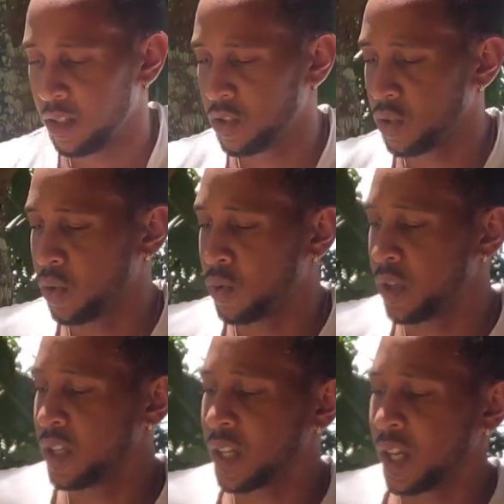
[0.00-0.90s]
So
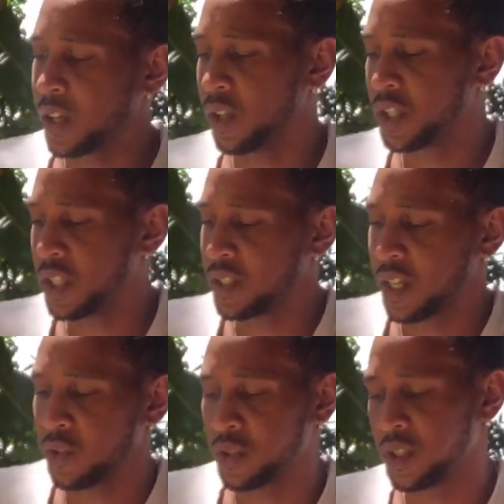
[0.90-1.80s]
one of the calculations
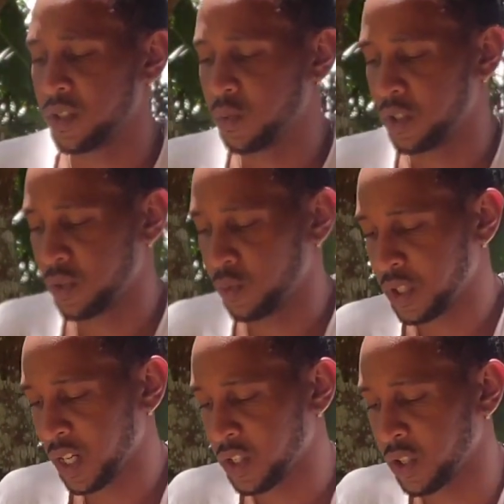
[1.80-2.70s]
I noticed,
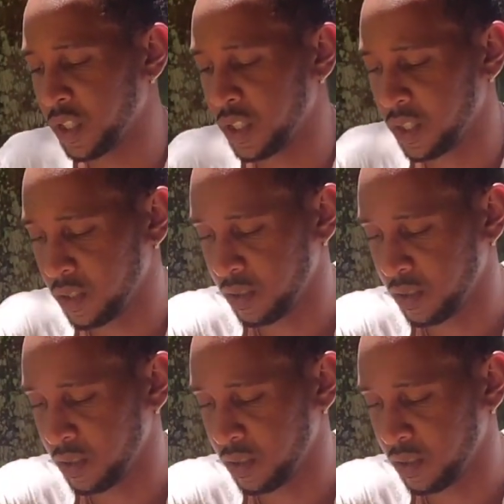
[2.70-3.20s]
which actually